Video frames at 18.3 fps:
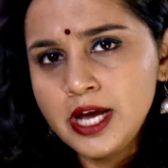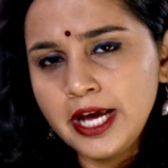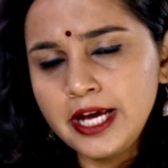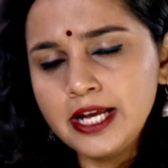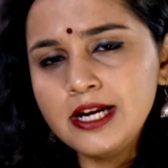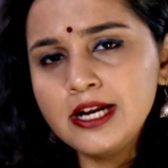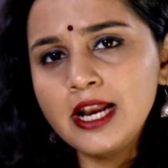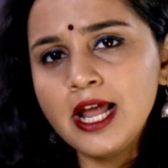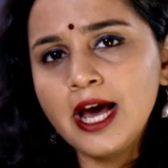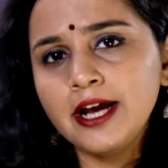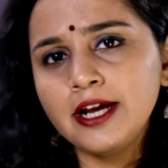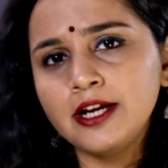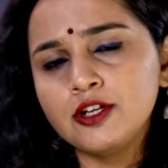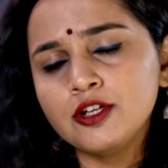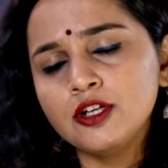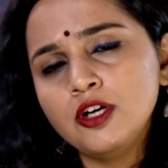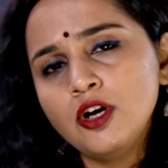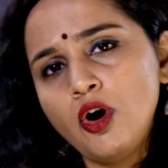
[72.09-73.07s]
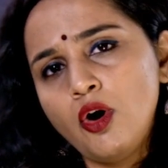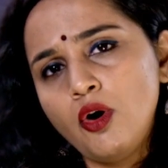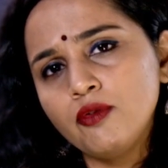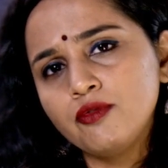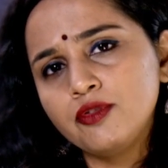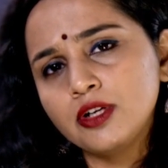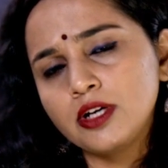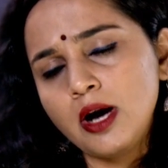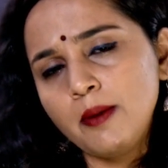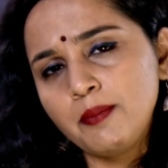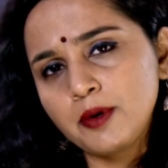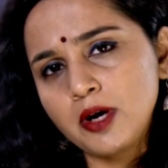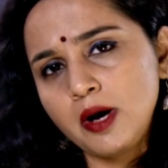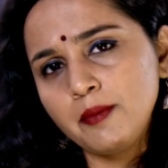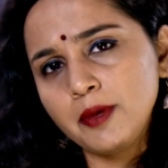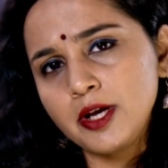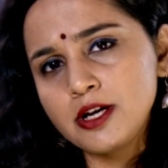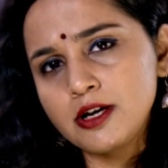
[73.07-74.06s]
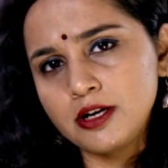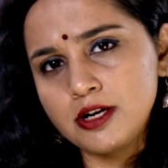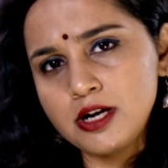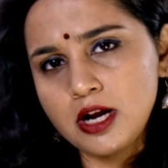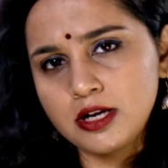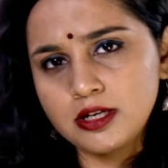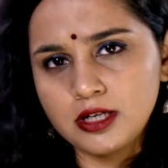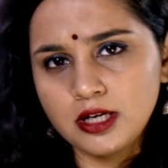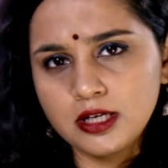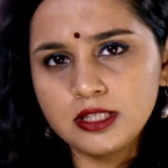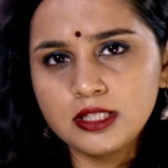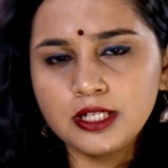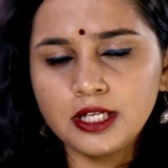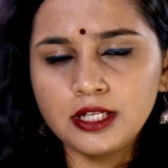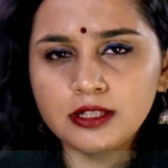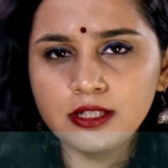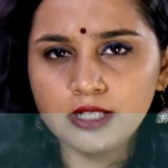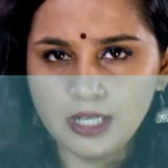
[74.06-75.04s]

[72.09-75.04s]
in light of the upcoming Karnataka state